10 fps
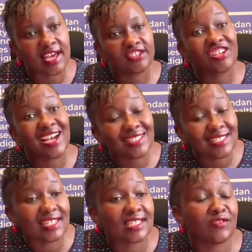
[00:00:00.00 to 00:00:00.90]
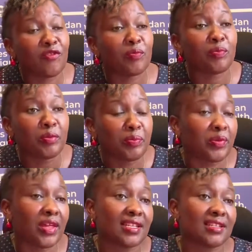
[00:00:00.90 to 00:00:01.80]
chances for people
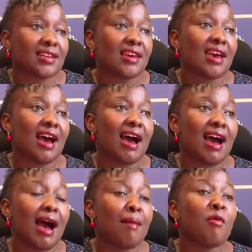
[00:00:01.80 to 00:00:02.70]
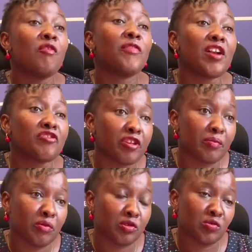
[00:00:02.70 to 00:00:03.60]
that are more
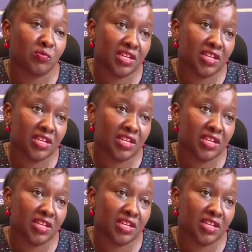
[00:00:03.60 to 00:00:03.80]
vulnerable to be